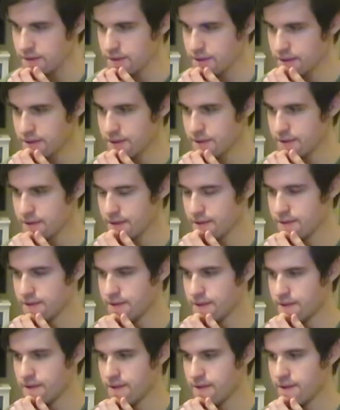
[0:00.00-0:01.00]

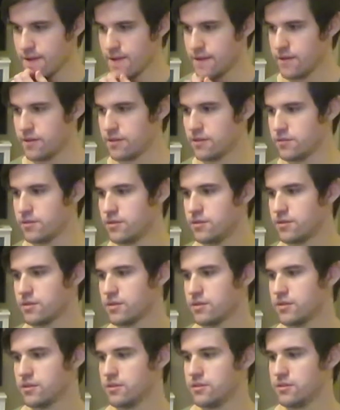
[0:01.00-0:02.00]

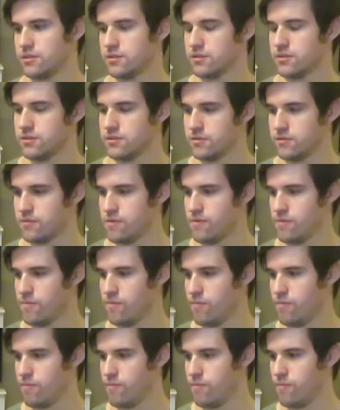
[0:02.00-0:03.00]

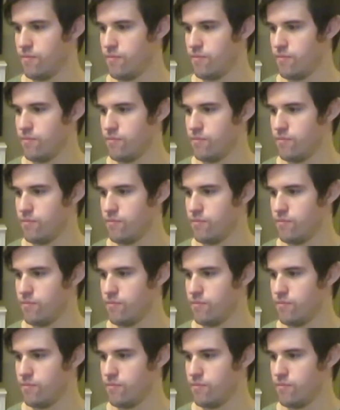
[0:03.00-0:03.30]
The person shown says nothing.